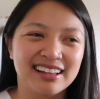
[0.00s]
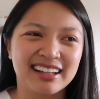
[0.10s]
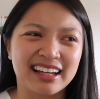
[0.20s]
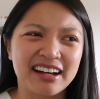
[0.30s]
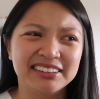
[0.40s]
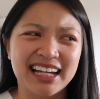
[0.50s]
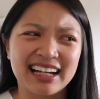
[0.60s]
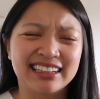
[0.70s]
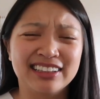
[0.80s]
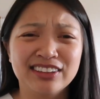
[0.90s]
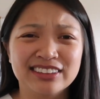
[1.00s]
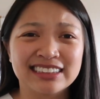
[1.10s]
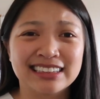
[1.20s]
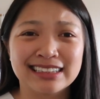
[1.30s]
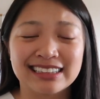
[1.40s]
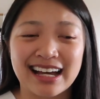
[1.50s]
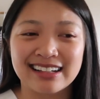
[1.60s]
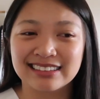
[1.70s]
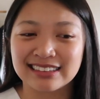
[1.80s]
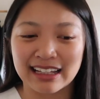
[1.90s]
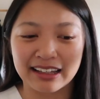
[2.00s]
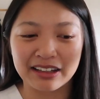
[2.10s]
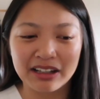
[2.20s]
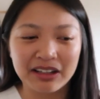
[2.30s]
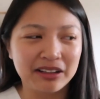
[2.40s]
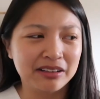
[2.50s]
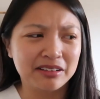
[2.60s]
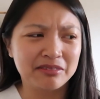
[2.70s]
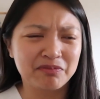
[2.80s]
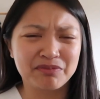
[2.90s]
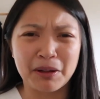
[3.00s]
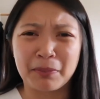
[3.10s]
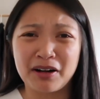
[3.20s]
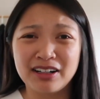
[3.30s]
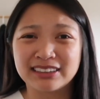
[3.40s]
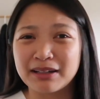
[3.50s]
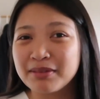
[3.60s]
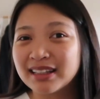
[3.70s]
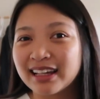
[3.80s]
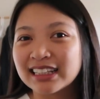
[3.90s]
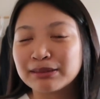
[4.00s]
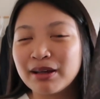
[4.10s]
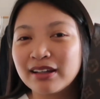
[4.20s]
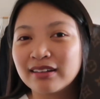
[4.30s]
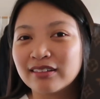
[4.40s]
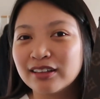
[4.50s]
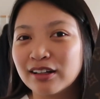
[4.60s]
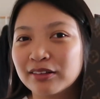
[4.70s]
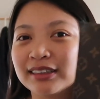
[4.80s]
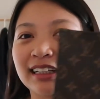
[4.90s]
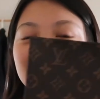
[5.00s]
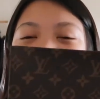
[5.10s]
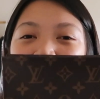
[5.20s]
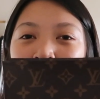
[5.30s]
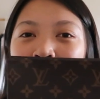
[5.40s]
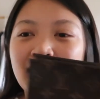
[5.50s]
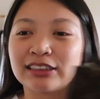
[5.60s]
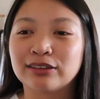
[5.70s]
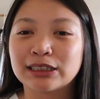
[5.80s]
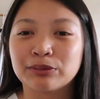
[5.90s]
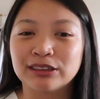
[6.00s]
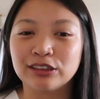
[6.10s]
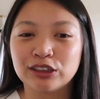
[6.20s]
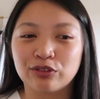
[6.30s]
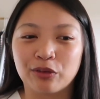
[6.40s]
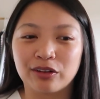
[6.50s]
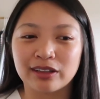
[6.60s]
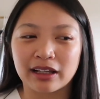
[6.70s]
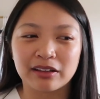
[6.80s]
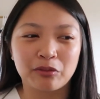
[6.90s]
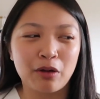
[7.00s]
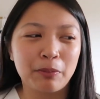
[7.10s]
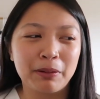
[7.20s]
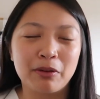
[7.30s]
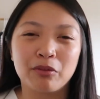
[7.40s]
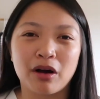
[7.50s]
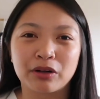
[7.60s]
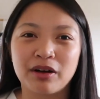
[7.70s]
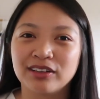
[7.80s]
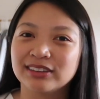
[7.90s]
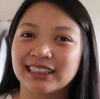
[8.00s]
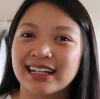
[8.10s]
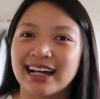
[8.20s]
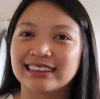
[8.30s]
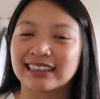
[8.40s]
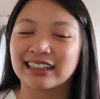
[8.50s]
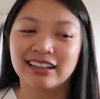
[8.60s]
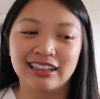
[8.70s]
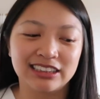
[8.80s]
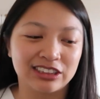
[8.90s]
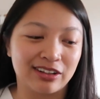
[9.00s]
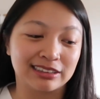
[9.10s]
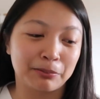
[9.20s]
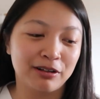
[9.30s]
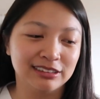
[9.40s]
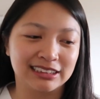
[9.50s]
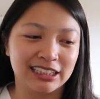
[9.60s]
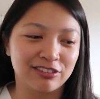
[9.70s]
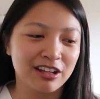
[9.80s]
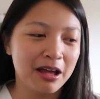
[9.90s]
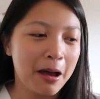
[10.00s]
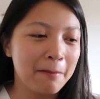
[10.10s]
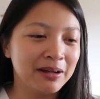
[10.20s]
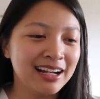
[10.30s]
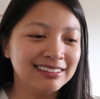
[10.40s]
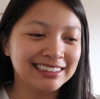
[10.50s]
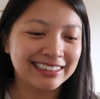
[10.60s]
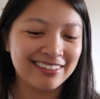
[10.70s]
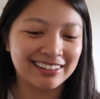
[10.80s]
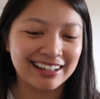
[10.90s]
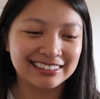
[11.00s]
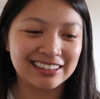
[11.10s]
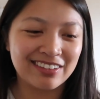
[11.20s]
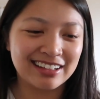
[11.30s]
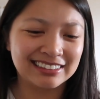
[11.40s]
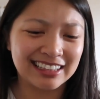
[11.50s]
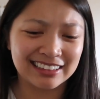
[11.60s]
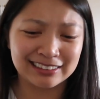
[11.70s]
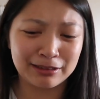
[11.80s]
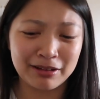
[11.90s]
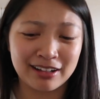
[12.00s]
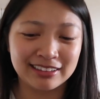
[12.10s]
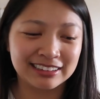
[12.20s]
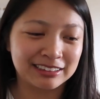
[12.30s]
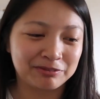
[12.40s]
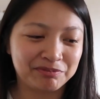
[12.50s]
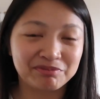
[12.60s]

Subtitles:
like how tacky, who uses this as like a purse? I mean, like it's made, you know, it's a cosmetic bag, so that's what it's used for. Like why would people walk around using it as like a clutch or as a purse and stuff? But then I was looking online and I was like, to be honest,